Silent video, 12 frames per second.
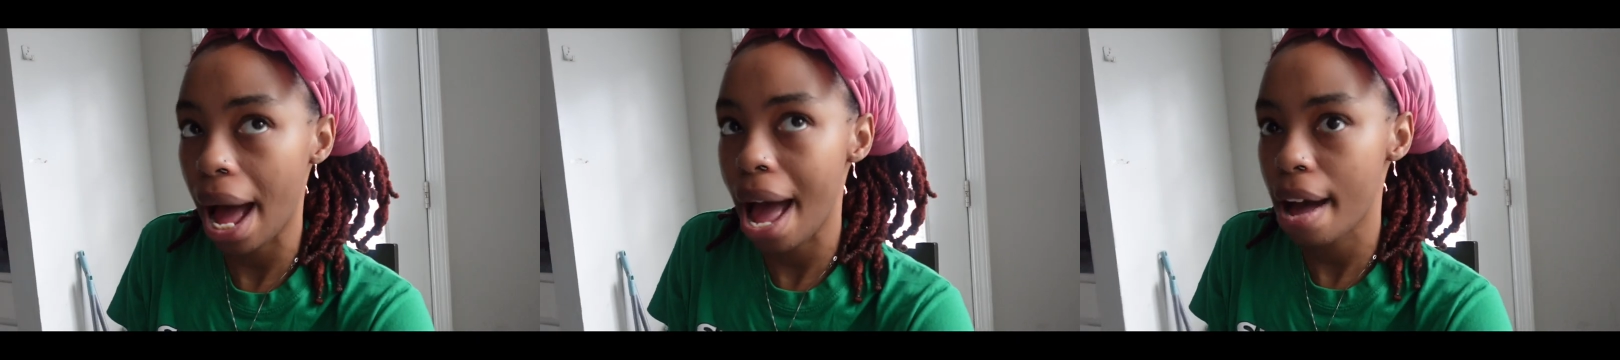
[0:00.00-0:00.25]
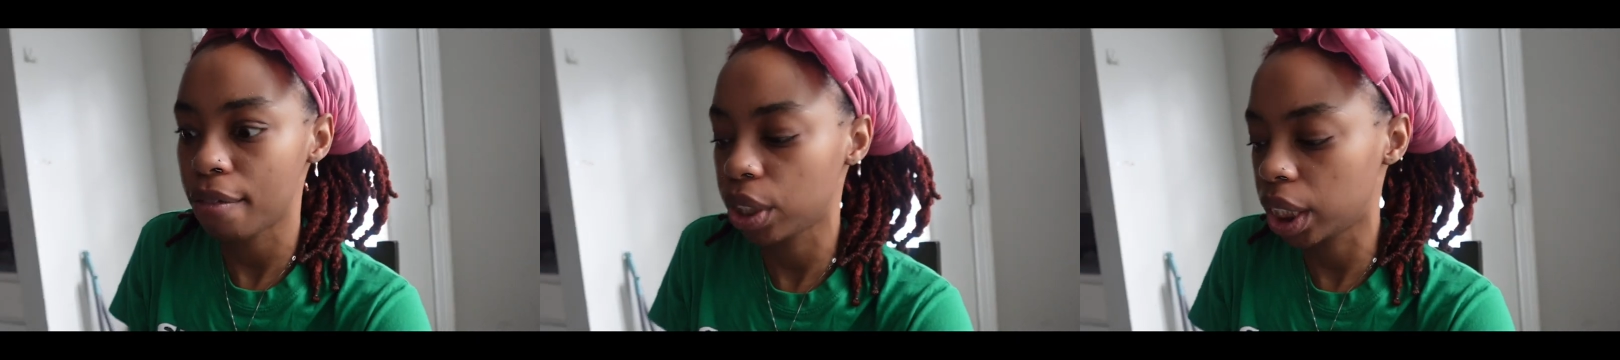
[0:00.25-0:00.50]
I
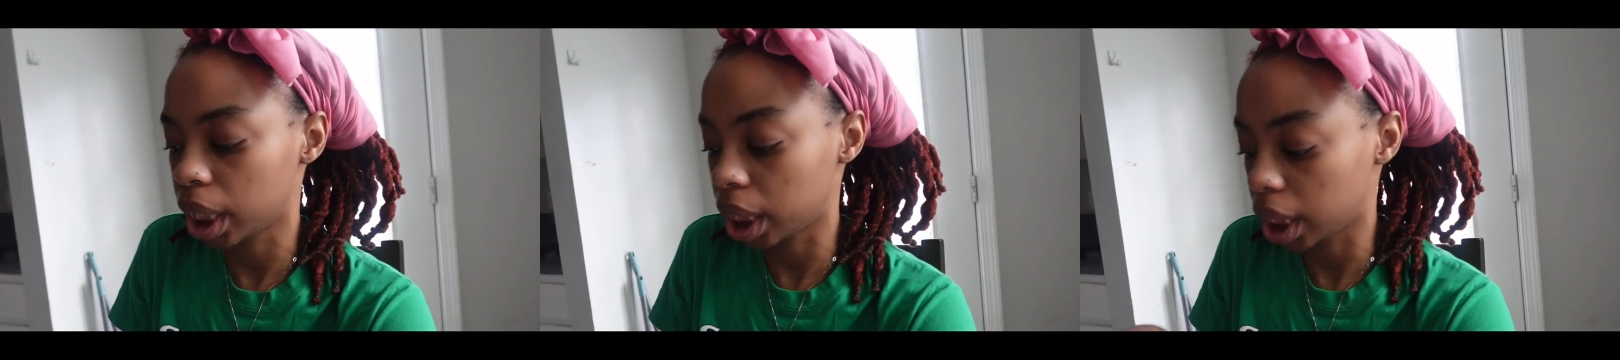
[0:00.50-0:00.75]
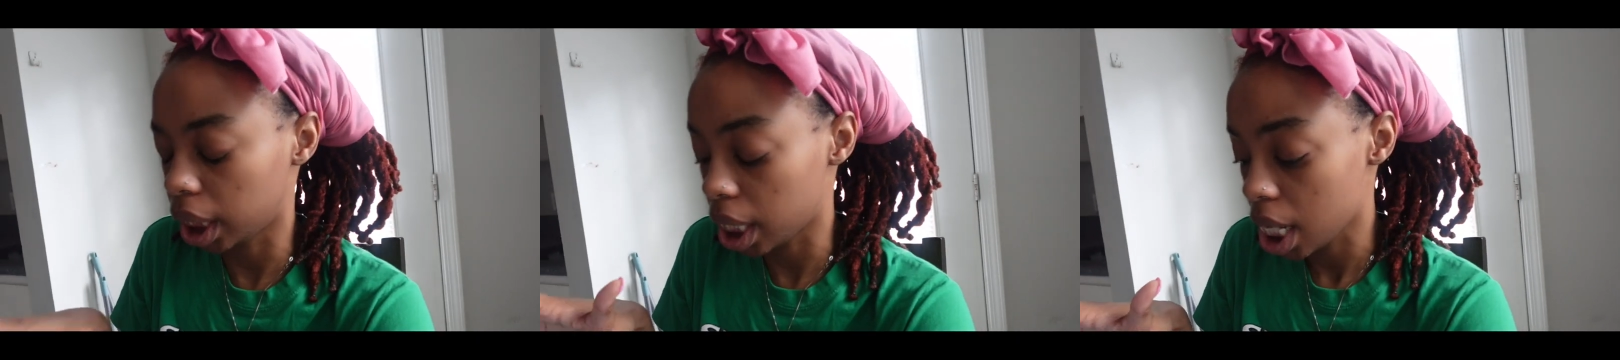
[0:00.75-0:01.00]
have
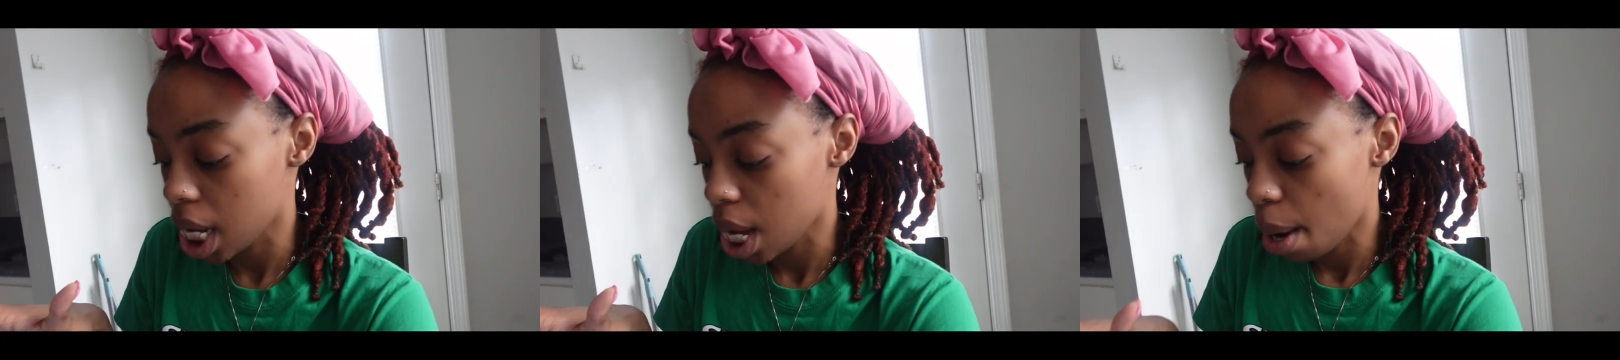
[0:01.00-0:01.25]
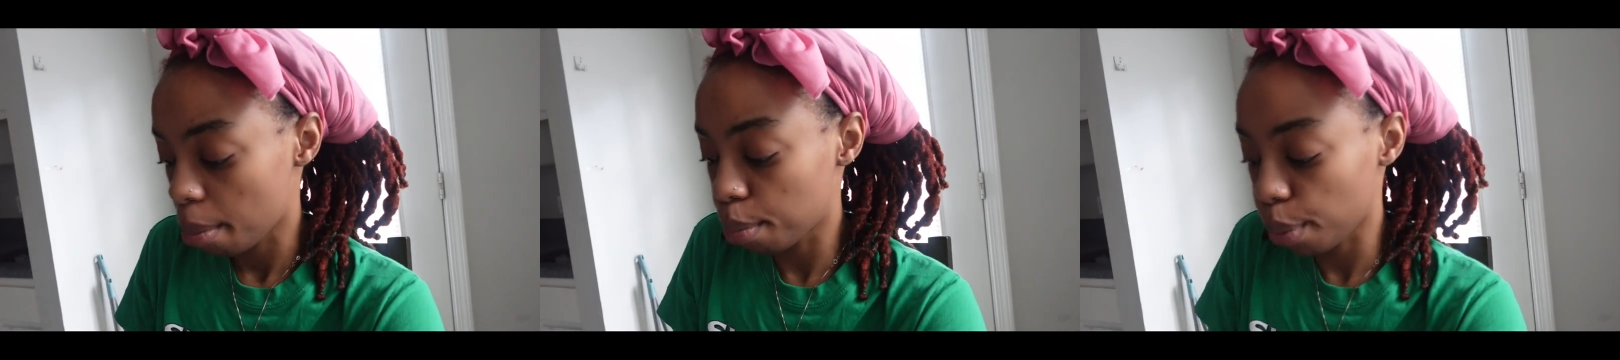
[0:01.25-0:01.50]
a
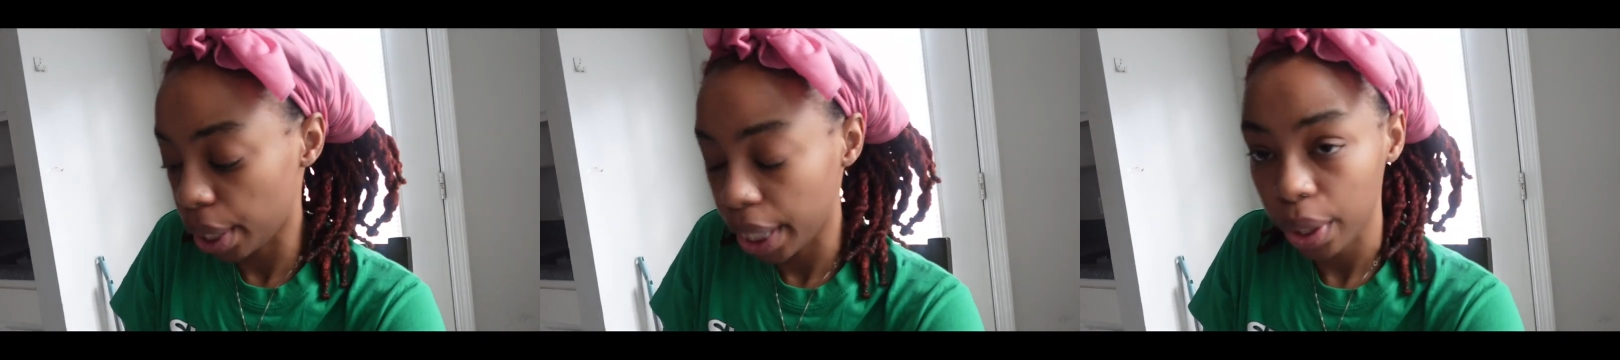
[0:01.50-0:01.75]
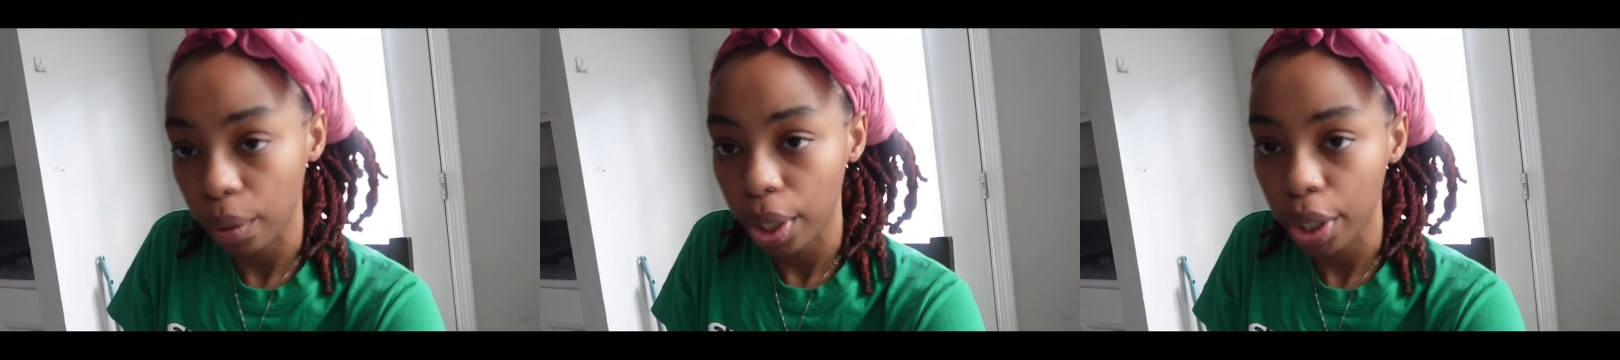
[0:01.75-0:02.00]

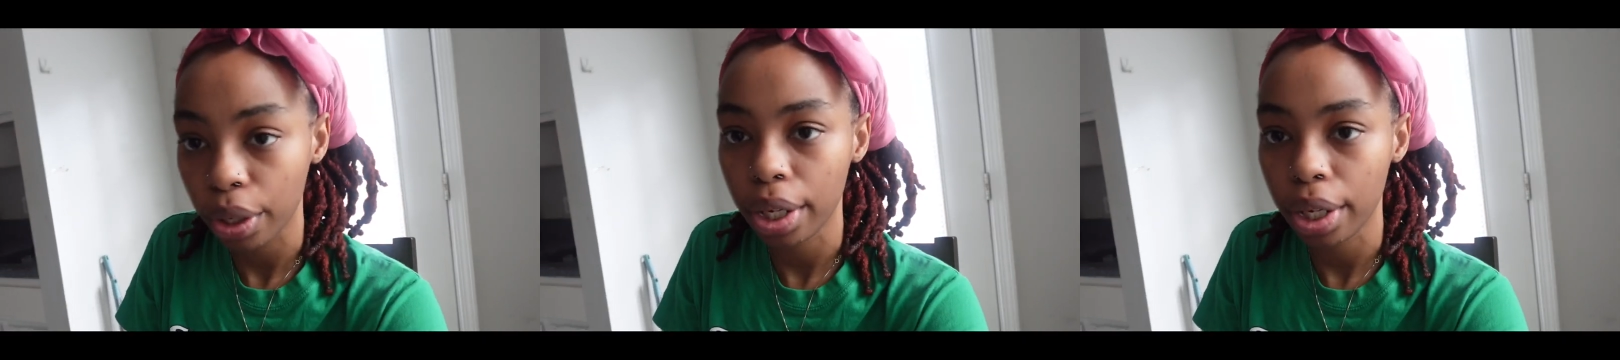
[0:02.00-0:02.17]
brand on here